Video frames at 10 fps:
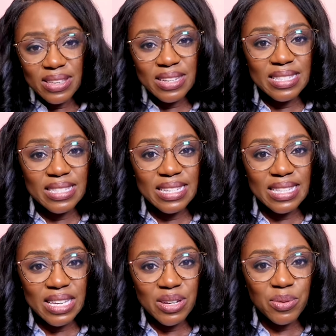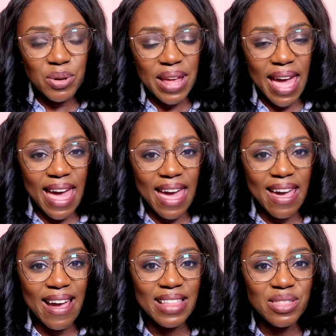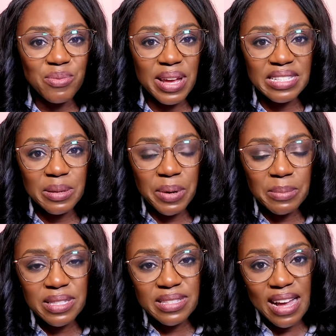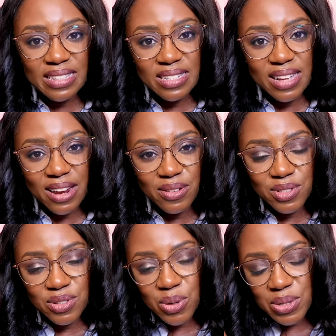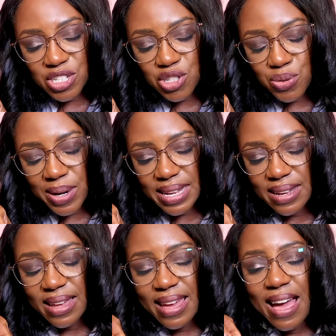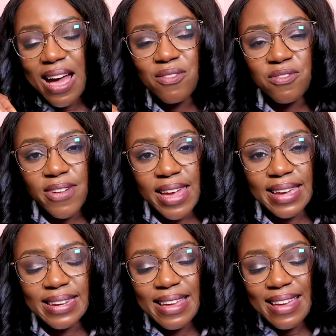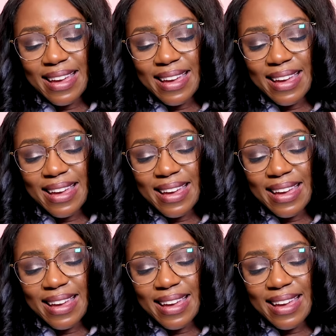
You can see the ingrown hair and the razor bumps start to kind of slowly shrink and fade.